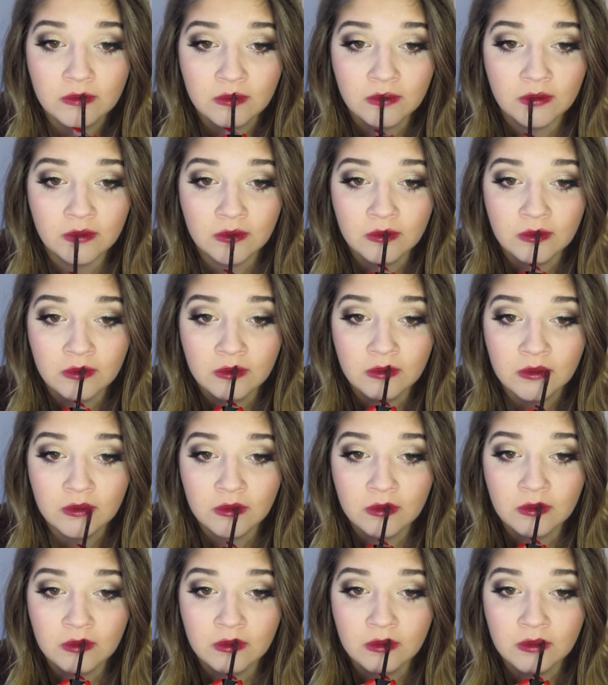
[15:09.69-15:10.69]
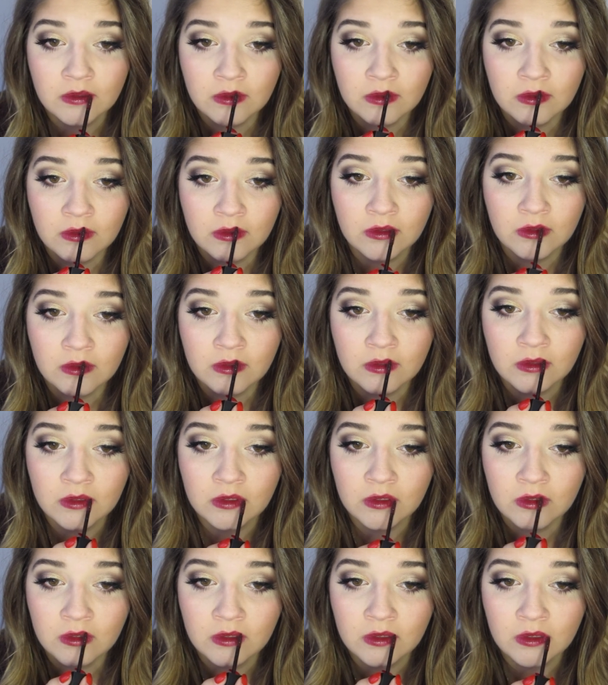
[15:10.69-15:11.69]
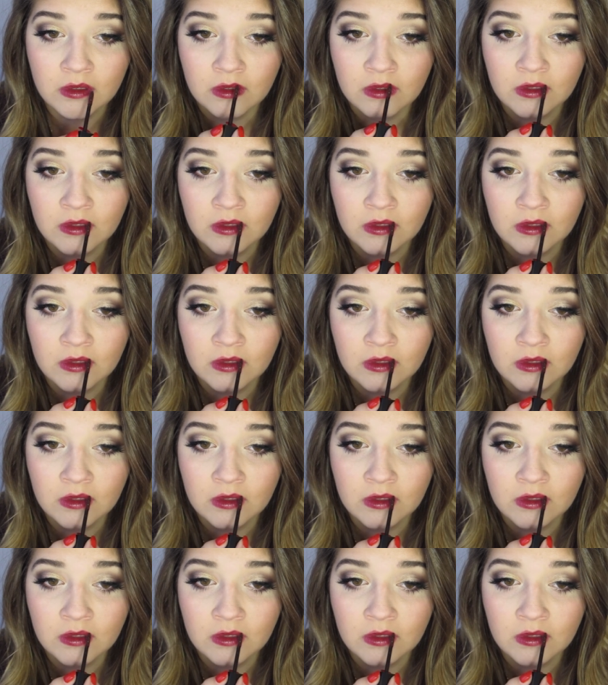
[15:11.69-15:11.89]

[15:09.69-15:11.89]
in the color Corrupt Cranberry.